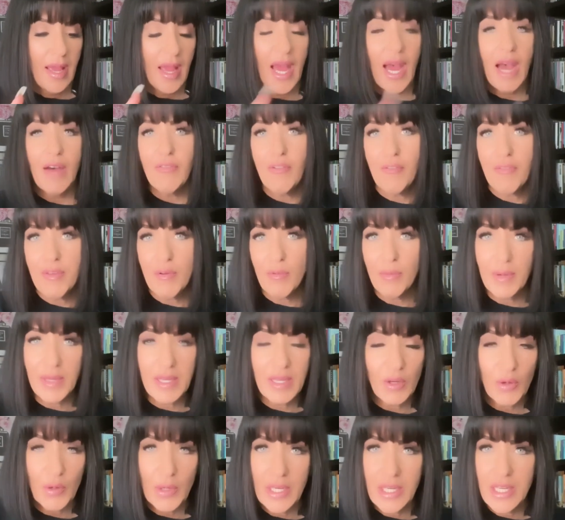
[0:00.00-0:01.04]
half of the
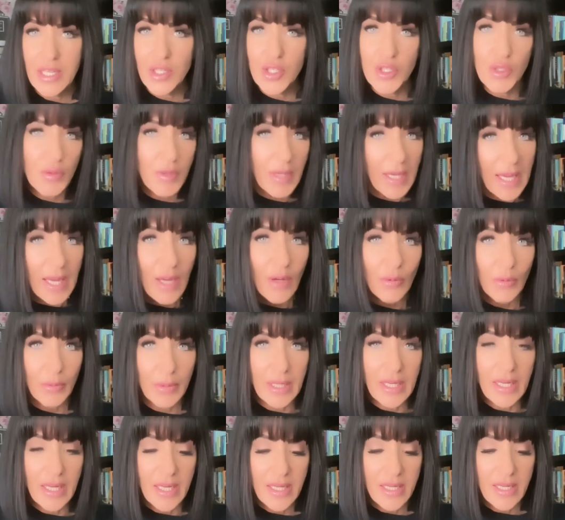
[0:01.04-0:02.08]
ingredients you can't
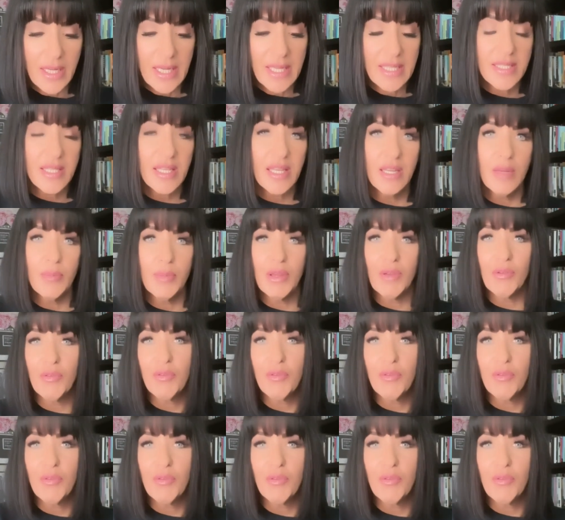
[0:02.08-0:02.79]
read. It's going to be